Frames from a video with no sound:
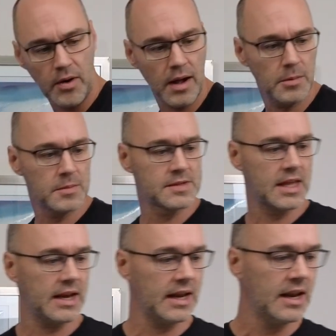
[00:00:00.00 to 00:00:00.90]
problems
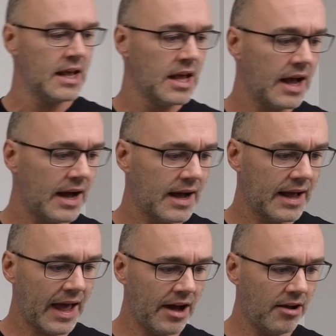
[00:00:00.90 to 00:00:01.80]
getting
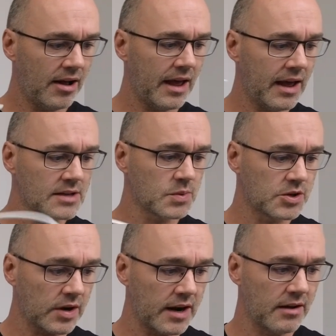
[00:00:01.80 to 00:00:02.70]
help as we
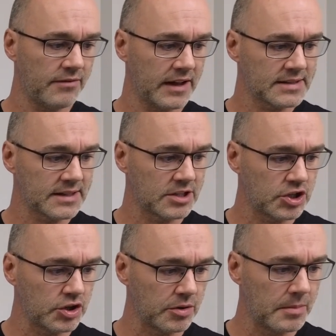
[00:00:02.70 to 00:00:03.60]
try to advance the
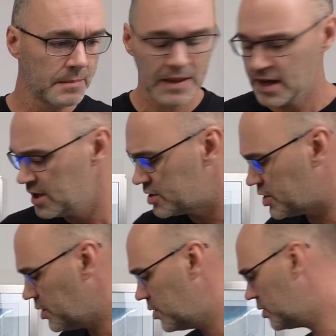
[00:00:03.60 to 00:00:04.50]
tube.
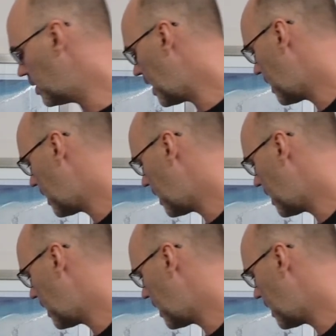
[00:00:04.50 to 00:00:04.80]
So